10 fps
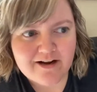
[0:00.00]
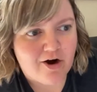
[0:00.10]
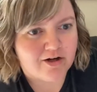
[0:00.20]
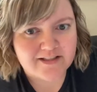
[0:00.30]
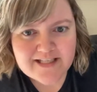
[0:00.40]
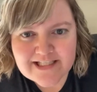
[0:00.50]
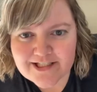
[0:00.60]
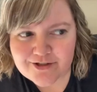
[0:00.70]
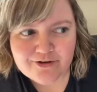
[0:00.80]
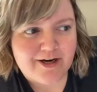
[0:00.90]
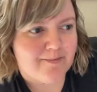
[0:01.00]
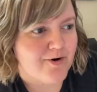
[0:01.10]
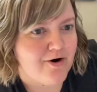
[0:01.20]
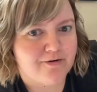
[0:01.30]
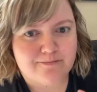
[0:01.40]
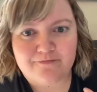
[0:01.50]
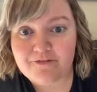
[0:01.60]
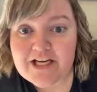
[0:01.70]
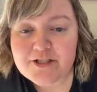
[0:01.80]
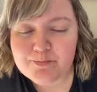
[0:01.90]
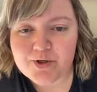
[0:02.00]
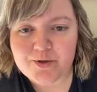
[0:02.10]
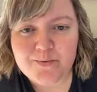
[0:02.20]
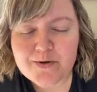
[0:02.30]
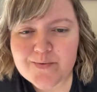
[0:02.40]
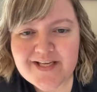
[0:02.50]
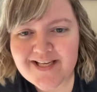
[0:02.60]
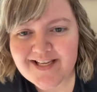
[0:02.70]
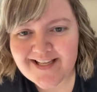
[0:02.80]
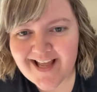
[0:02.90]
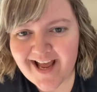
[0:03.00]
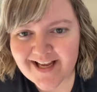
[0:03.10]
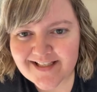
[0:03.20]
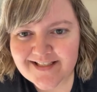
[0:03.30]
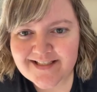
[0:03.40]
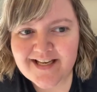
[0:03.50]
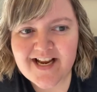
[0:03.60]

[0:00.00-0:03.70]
called Instagram, called Facebook, where we can connect